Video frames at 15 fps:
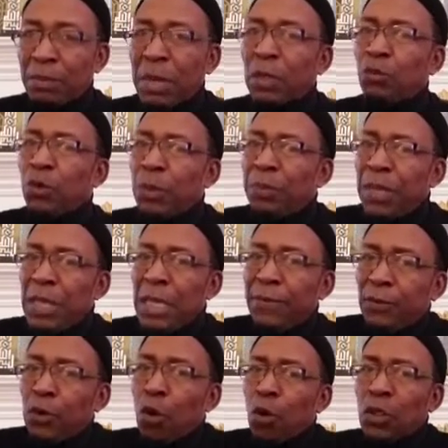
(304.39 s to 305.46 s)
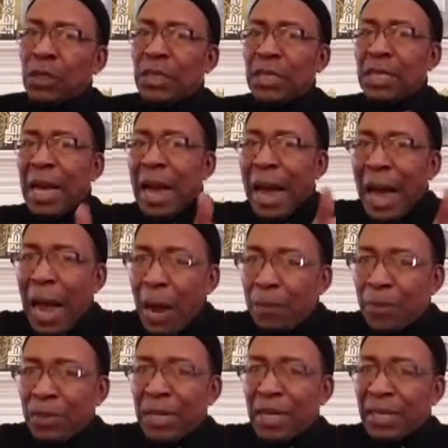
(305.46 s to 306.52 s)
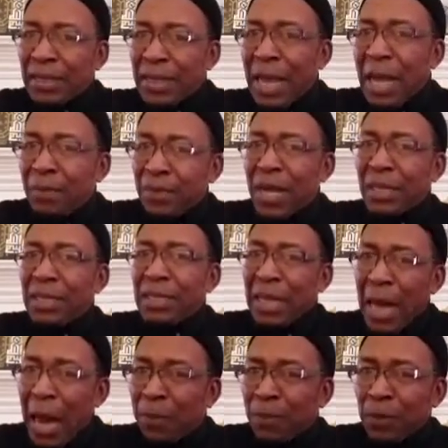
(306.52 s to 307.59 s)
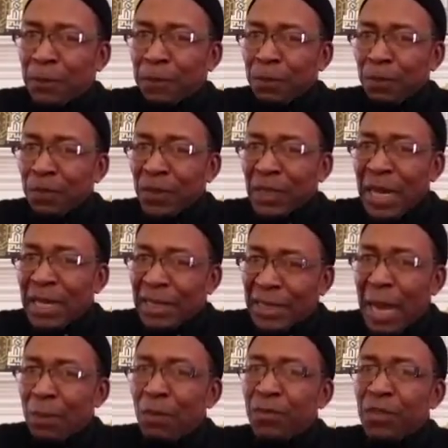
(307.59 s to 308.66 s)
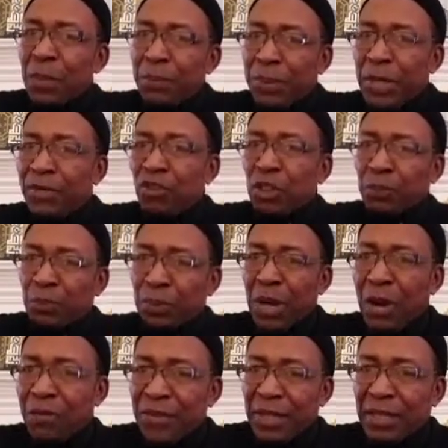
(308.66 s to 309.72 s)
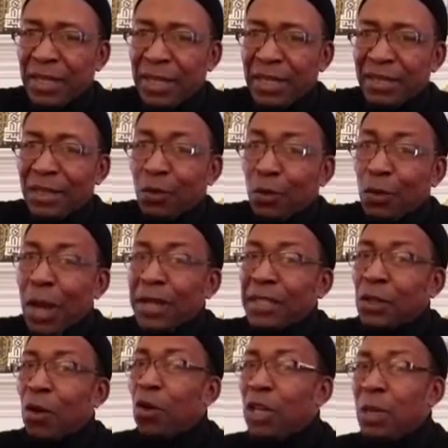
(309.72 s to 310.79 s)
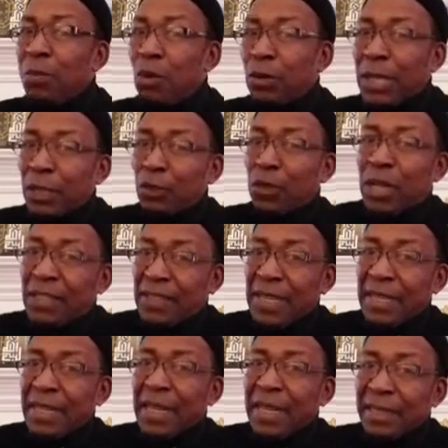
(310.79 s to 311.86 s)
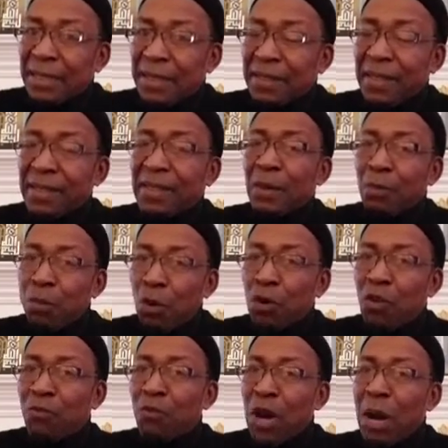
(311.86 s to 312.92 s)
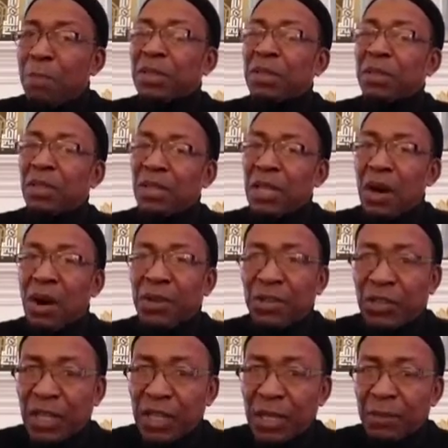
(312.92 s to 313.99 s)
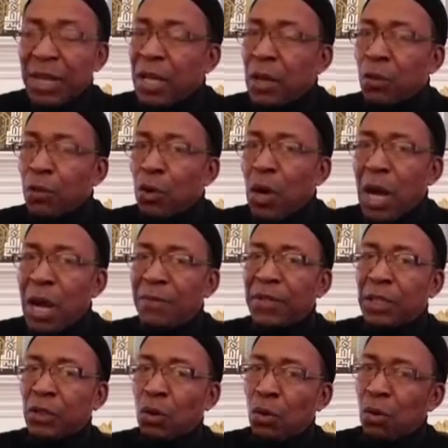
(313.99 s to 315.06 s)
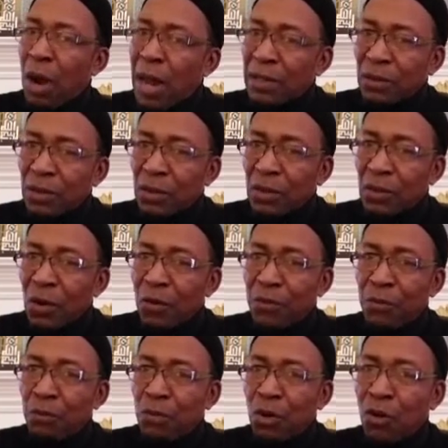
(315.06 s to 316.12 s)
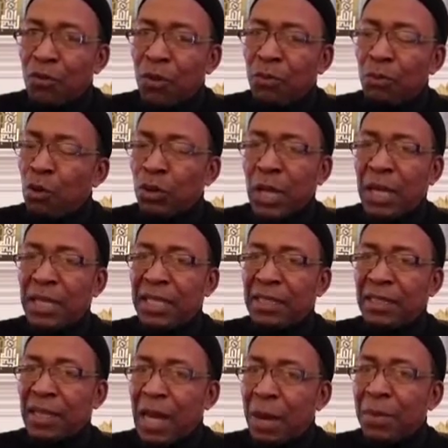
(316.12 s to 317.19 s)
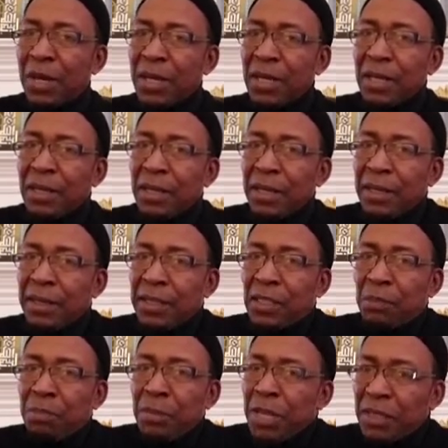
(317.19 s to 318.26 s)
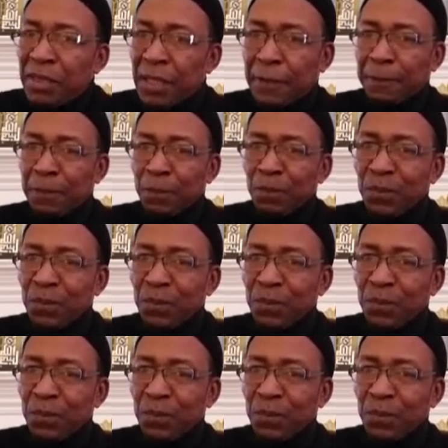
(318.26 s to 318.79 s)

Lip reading: But we believe those things happen at the time that it happened, at the time of the previous prophet The Quran is the only book that you can see. This is the book of Muhammad sallallahu alaihi wasallam. We don't have the Torah of Musa alayhi salam. It is missing.